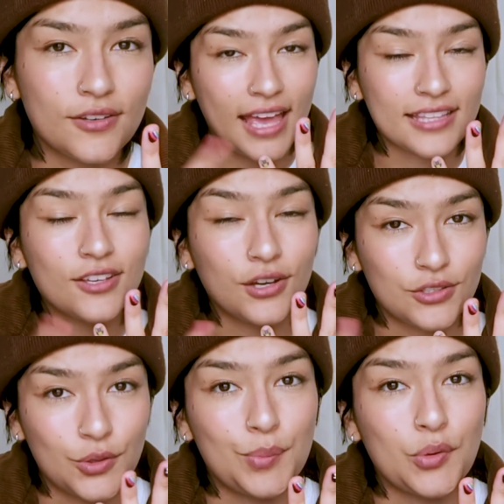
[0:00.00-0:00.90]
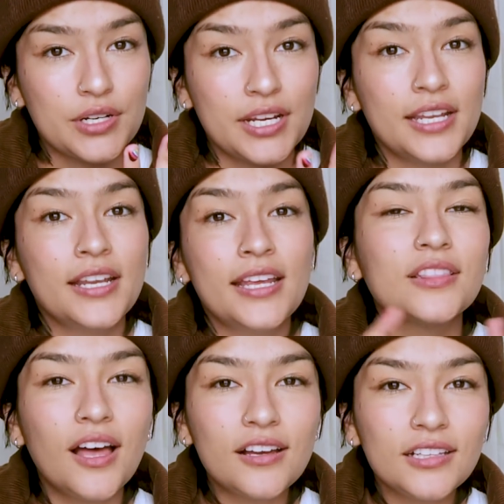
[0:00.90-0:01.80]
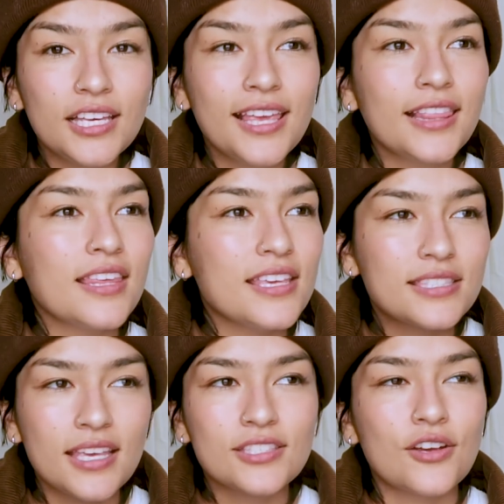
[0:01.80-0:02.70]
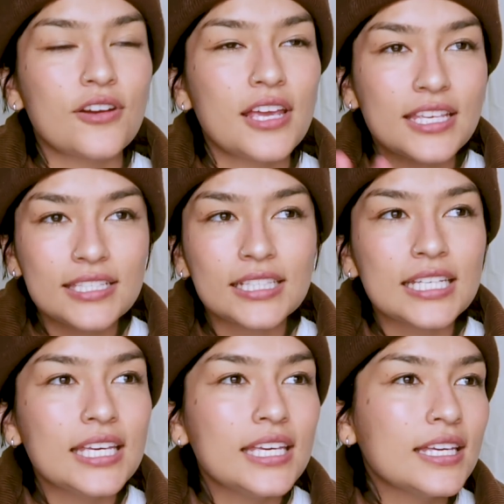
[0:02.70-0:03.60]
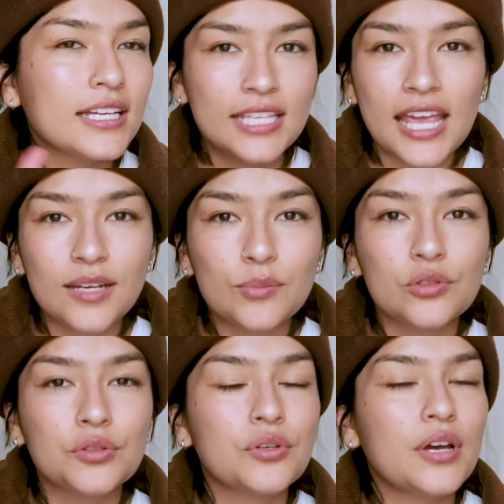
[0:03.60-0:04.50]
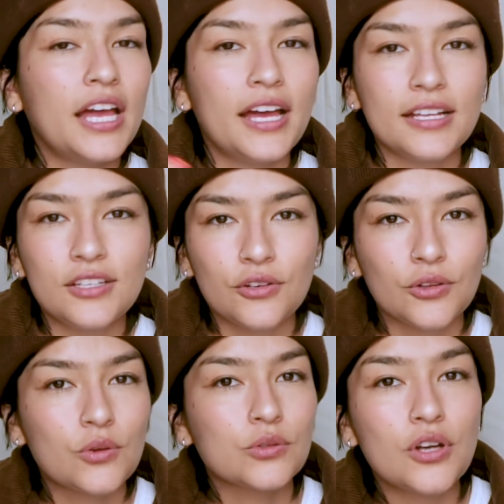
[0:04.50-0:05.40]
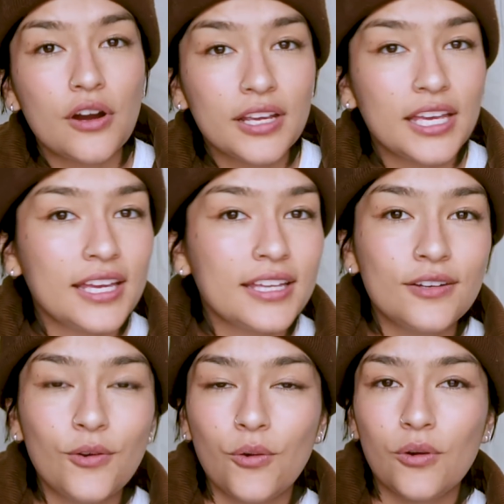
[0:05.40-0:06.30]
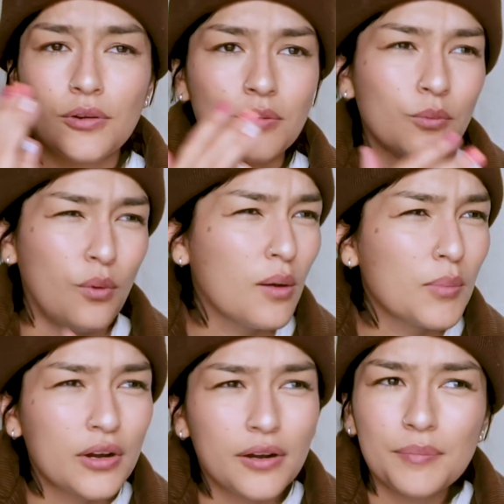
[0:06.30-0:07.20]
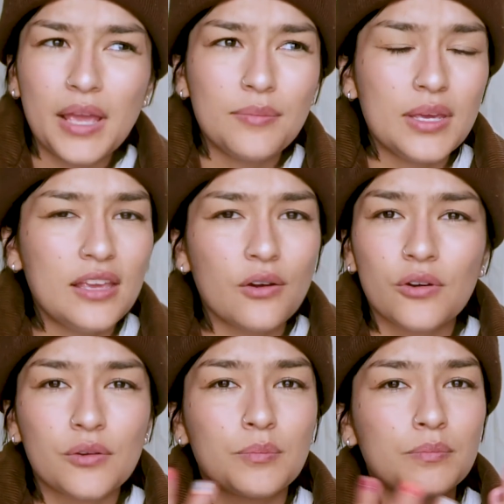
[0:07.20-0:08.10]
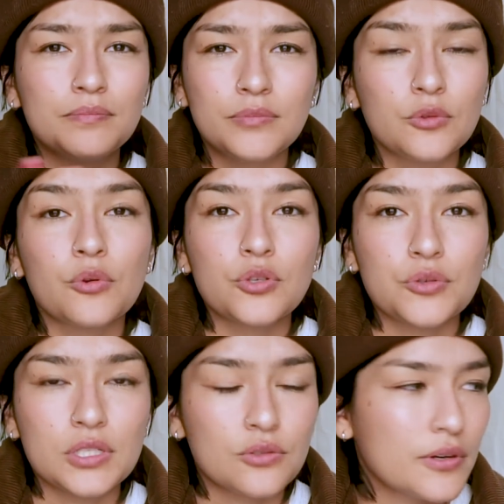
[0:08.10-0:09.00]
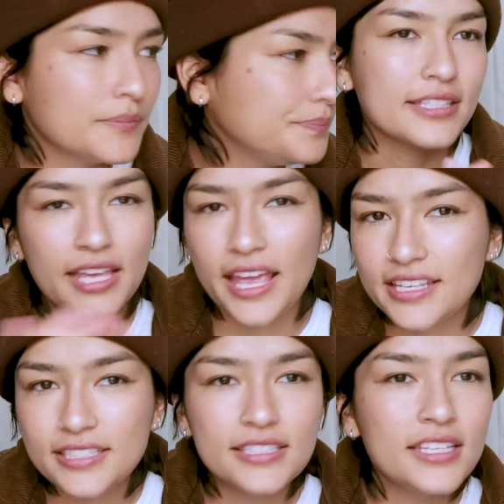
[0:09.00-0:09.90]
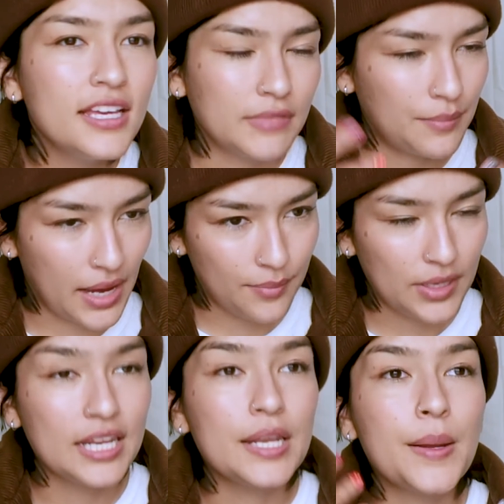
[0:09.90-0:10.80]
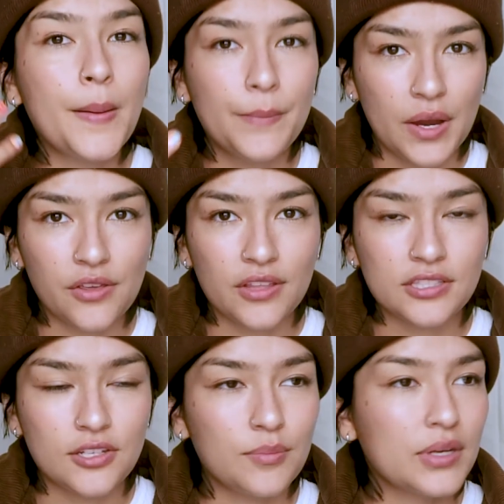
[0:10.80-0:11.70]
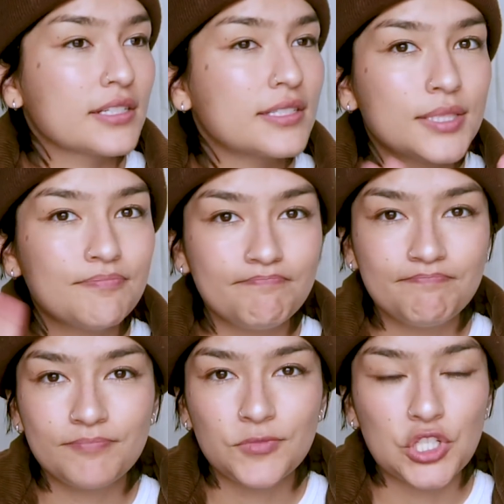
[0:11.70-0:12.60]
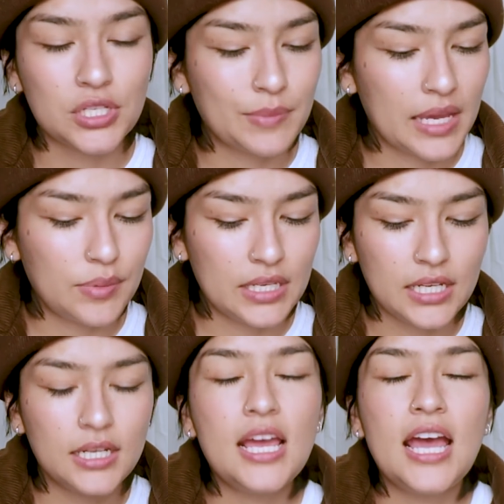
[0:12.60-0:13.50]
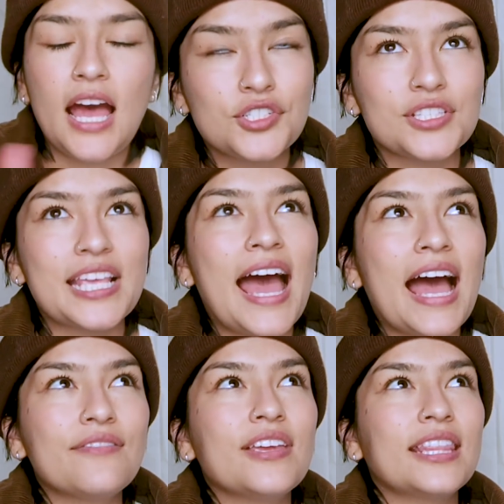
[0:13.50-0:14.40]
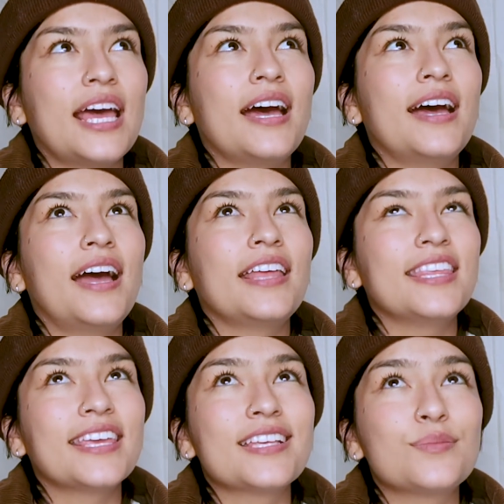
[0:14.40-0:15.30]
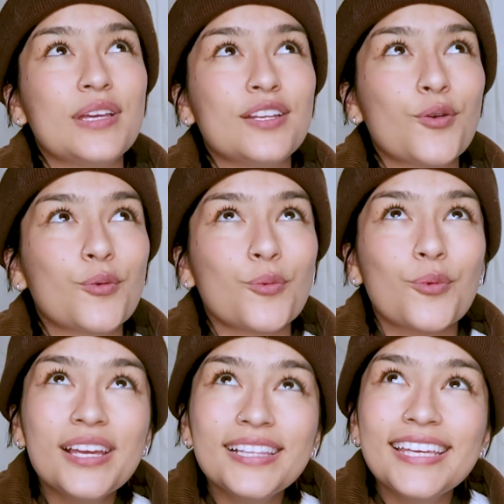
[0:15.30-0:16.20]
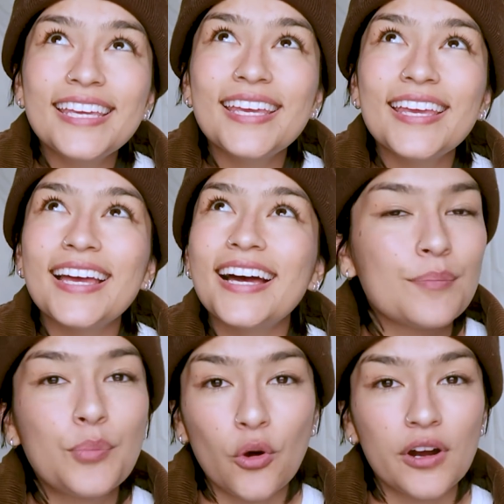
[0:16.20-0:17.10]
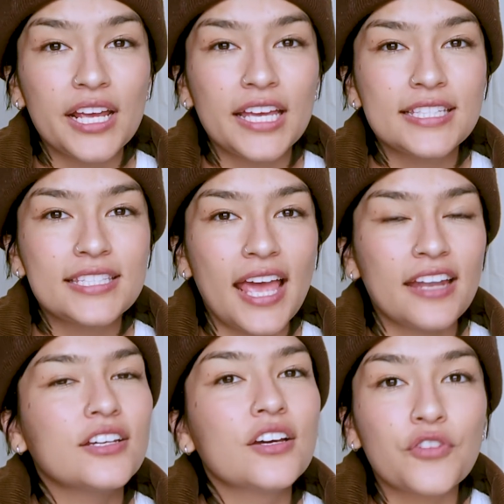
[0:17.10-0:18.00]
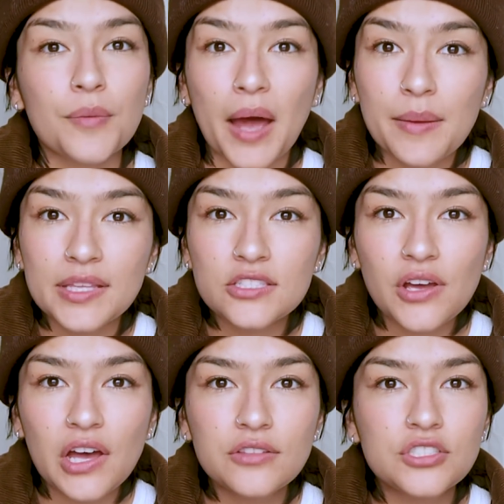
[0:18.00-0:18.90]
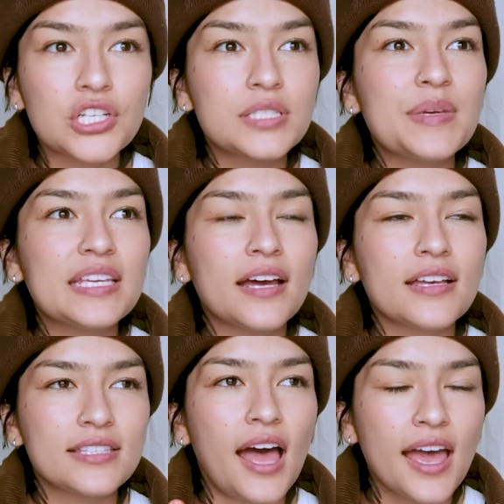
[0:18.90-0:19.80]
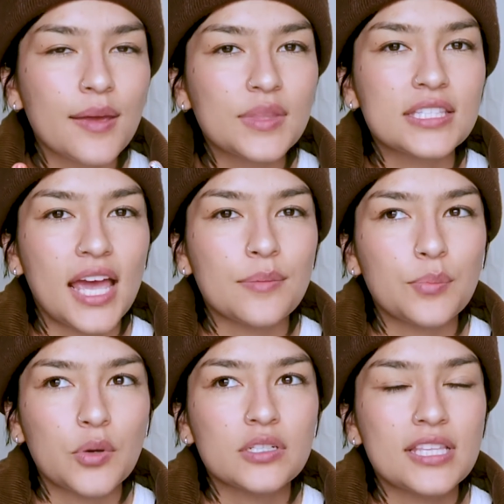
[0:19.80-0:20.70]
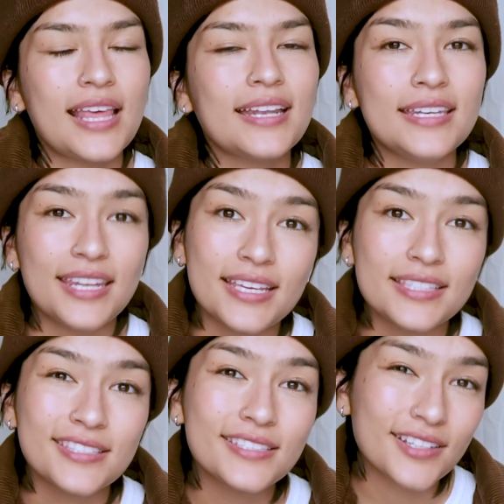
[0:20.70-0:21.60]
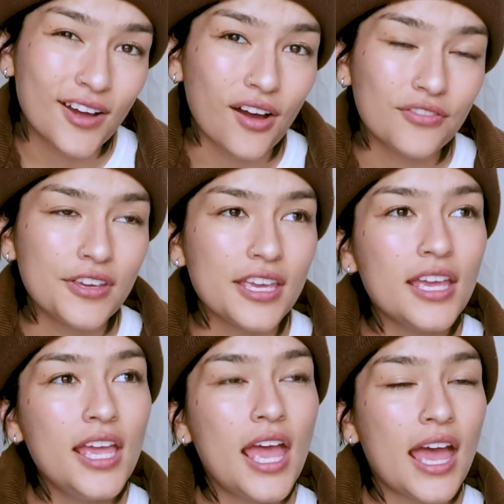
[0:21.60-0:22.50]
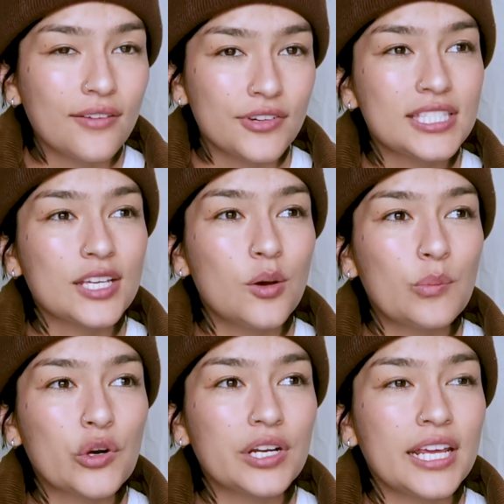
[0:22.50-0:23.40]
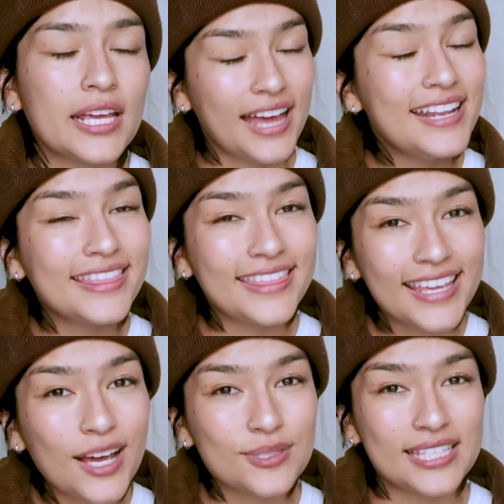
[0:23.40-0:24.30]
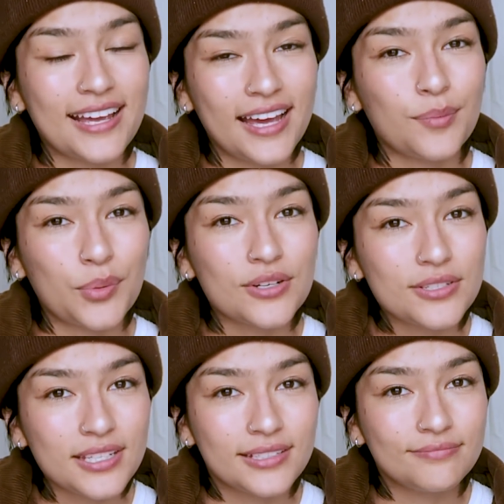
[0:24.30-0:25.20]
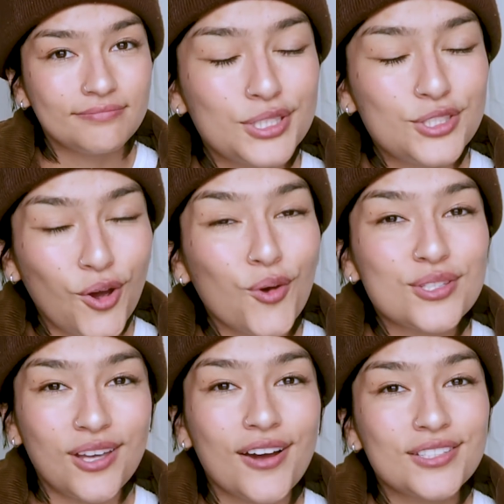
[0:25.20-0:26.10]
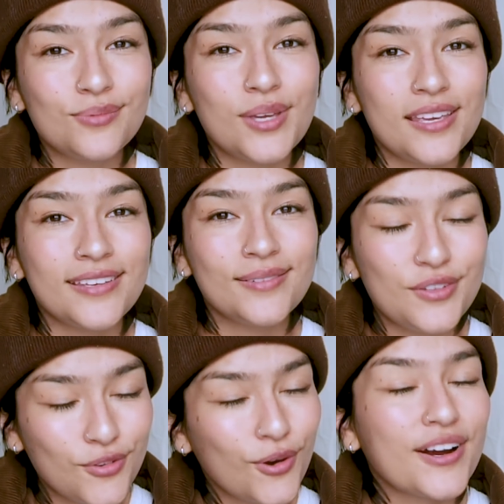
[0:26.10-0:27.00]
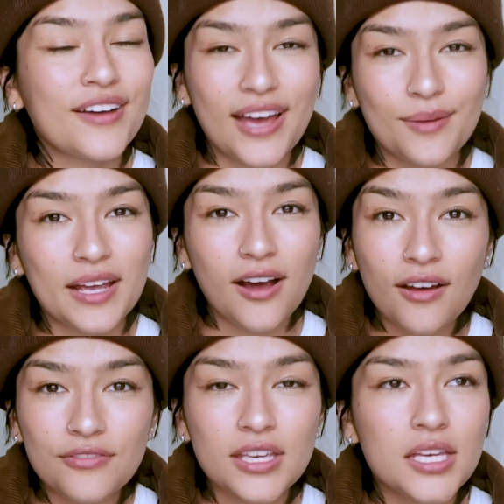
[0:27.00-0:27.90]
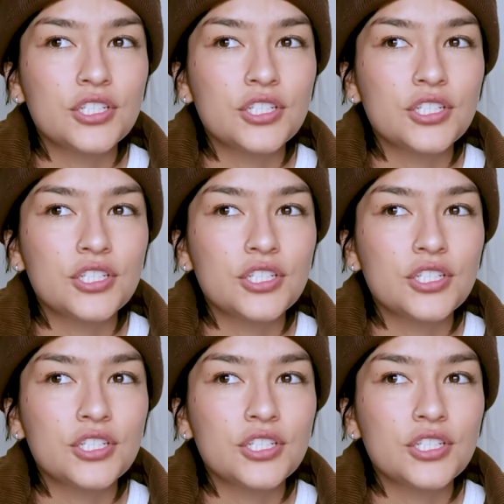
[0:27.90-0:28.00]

That's also important. Luckily, these things are easily attainable at your local Target or Walmart maybe, or grocery store. It tastes, in my opinion, better than Starbucks. Just my opinion. Just having that, I think, has been really important and good for my mental health, just because I'm the type of person that needs coffee every single morning. I didn't think I was that kind of person, but don't talk to me before I've had my coffee.